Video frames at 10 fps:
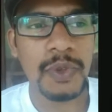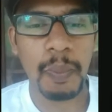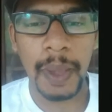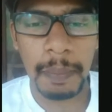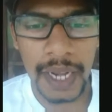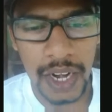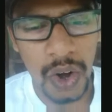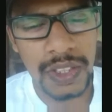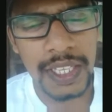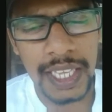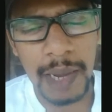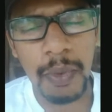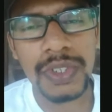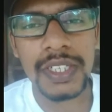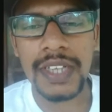so people are not thinking
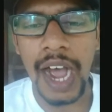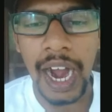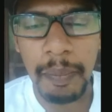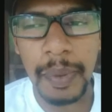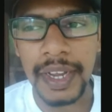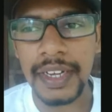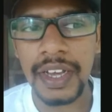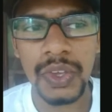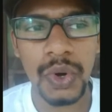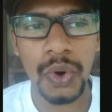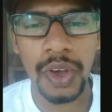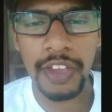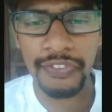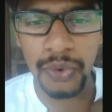about this heartbeat you know